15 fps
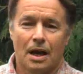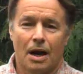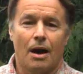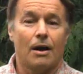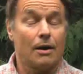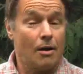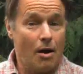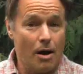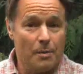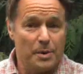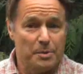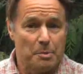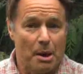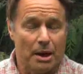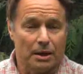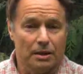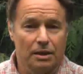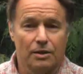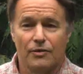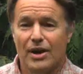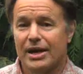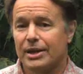Our carbon model
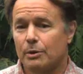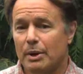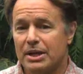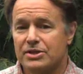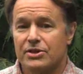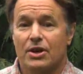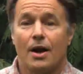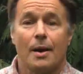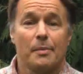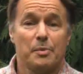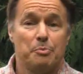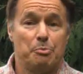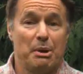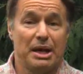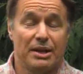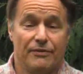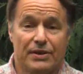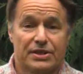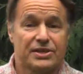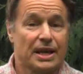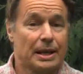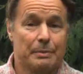evaluates the carbon
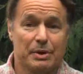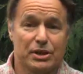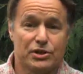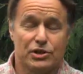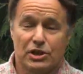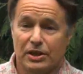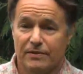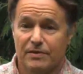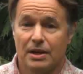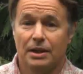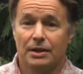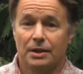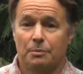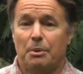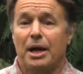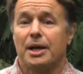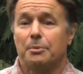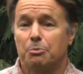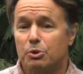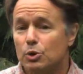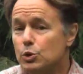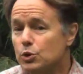benefits that can be achieved by
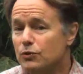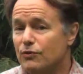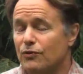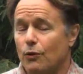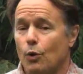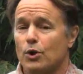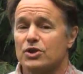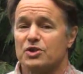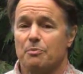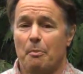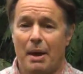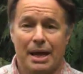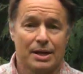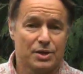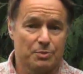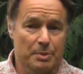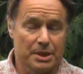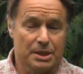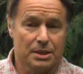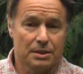improved forest management.